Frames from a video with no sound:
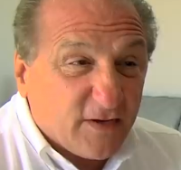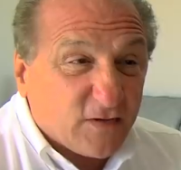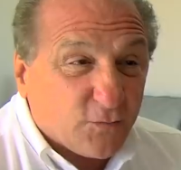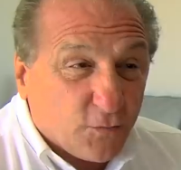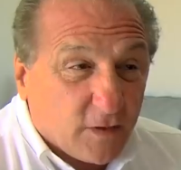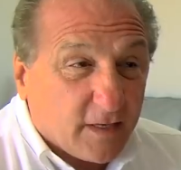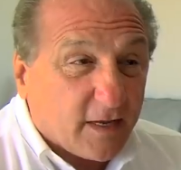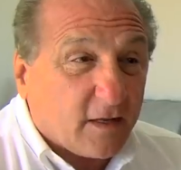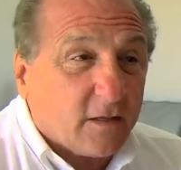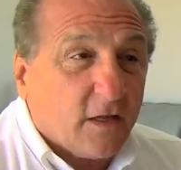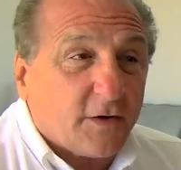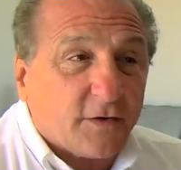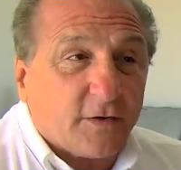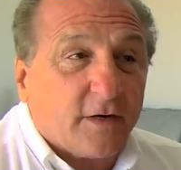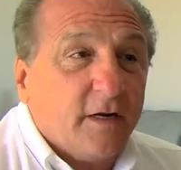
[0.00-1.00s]
is really
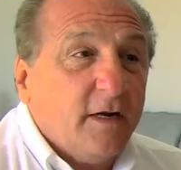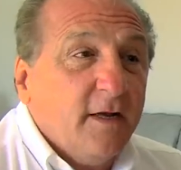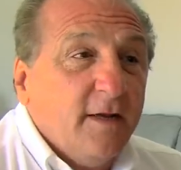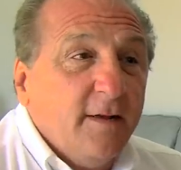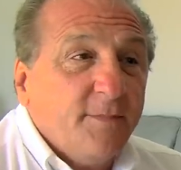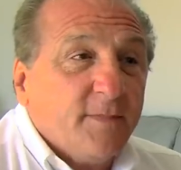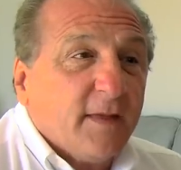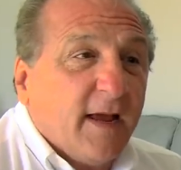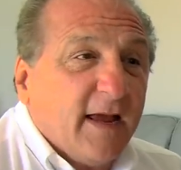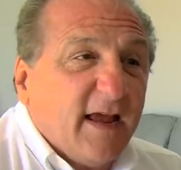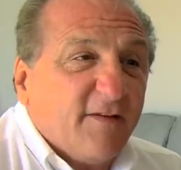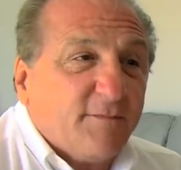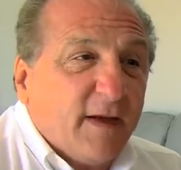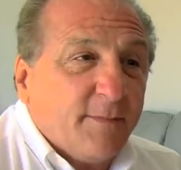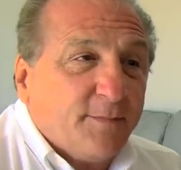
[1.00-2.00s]
cluttered. I
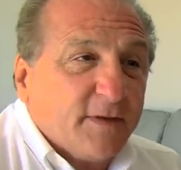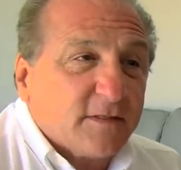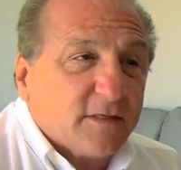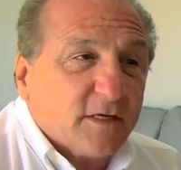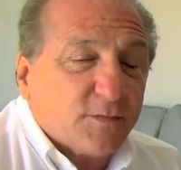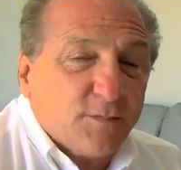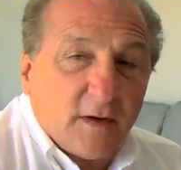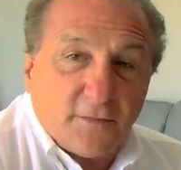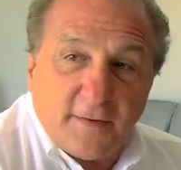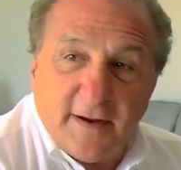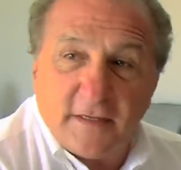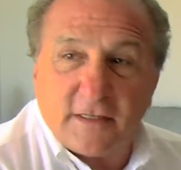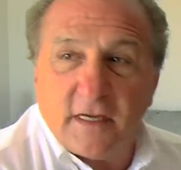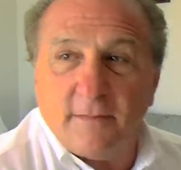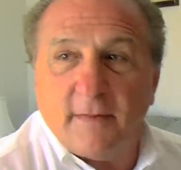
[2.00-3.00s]
have my business, my
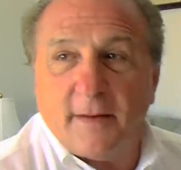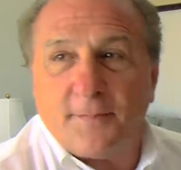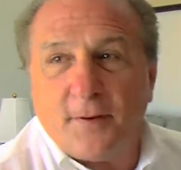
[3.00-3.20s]
racing, my